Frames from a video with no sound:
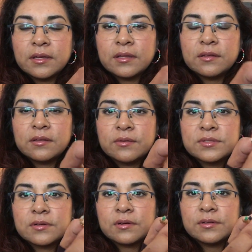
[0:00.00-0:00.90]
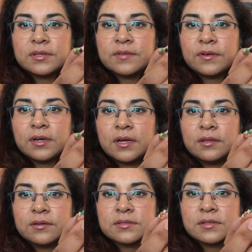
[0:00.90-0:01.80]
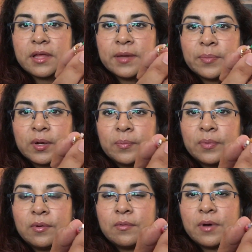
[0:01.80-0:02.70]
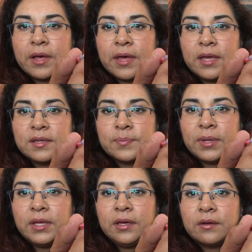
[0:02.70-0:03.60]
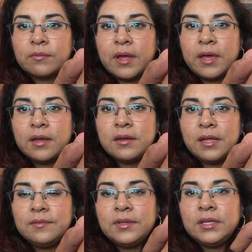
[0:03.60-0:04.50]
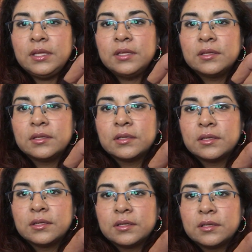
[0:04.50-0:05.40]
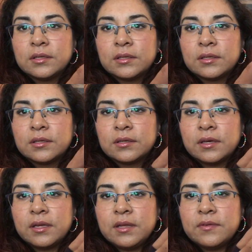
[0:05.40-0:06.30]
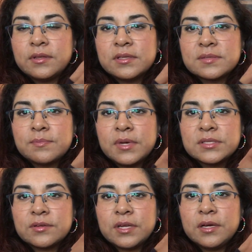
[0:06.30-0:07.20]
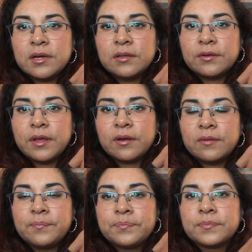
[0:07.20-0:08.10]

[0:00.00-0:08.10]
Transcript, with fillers: And those are all the different colors, light purple, white, pink, red, navy, and even this mustardy color there.